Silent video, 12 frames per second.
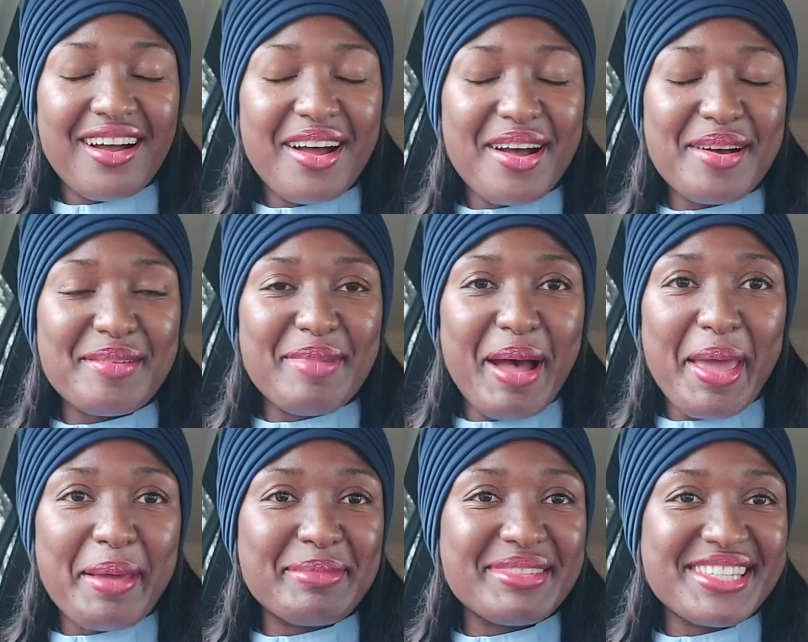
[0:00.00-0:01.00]
I
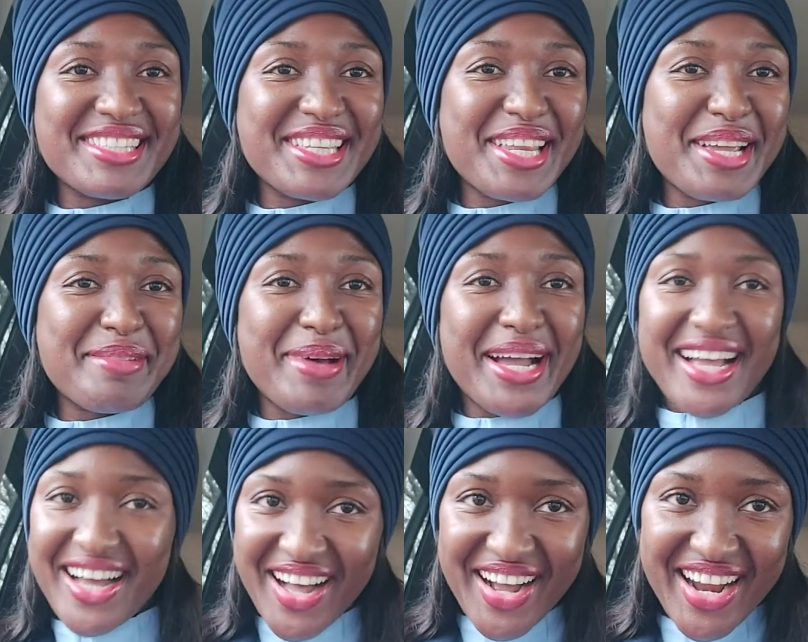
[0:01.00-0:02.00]
am just sitting in my
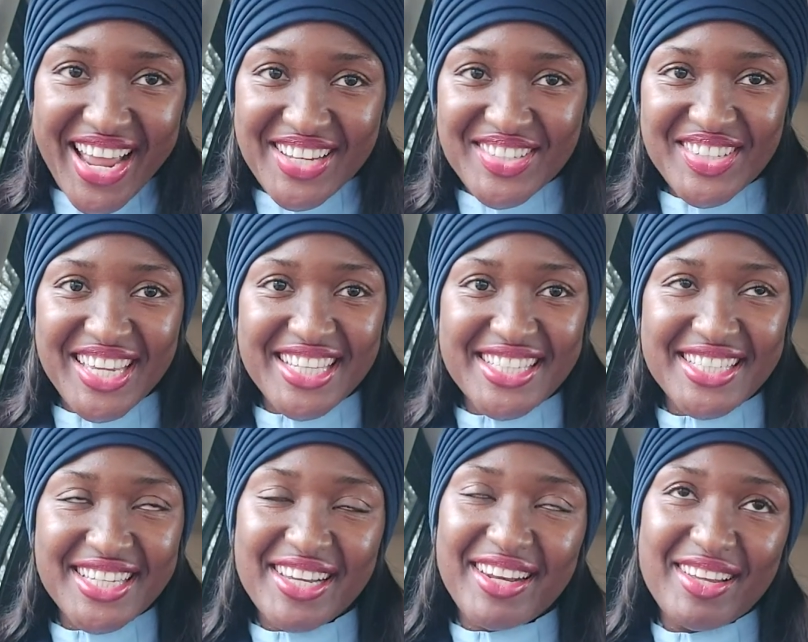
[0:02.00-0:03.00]
car, as you can
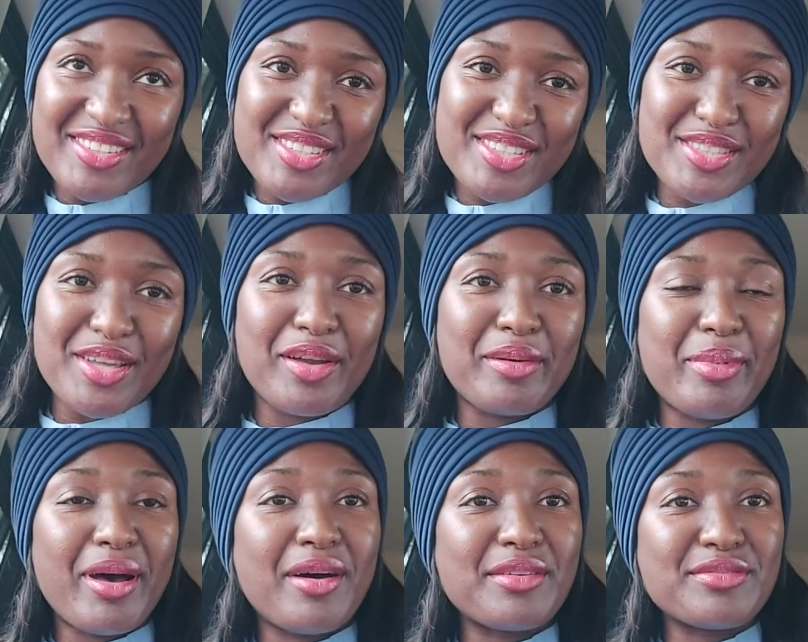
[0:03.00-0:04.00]
see, and I just thought
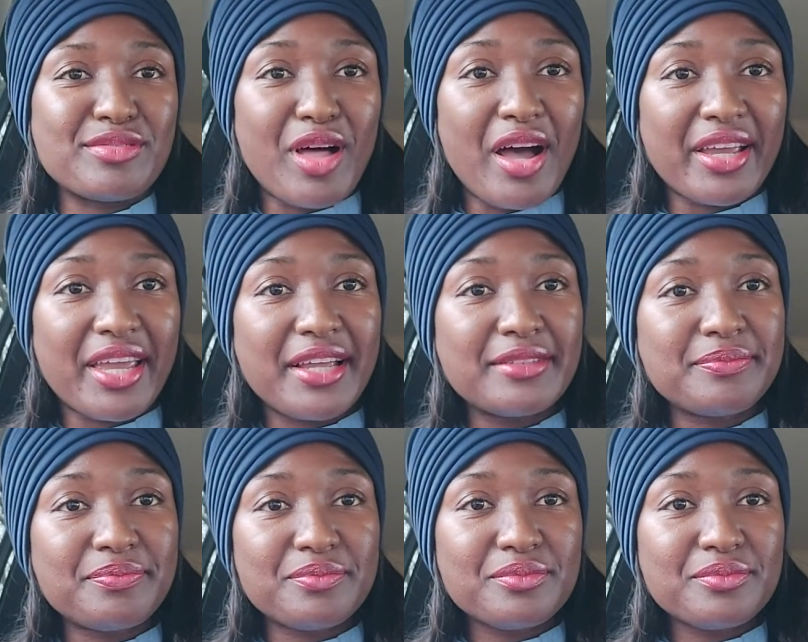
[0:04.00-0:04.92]
about vlogging.